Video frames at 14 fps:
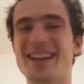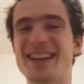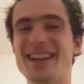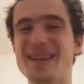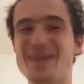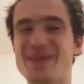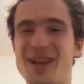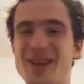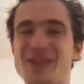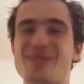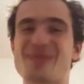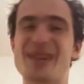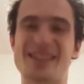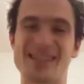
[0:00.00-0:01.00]
Because
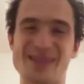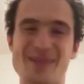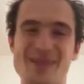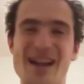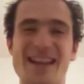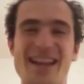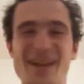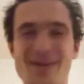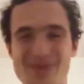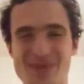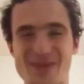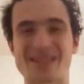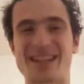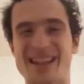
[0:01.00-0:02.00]
my dad
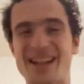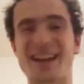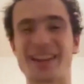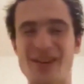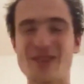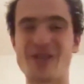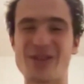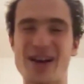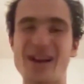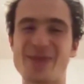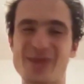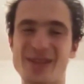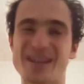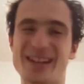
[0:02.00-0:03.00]
would say like, no, I
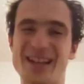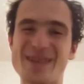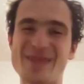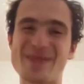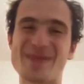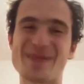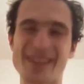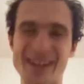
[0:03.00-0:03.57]
will climb.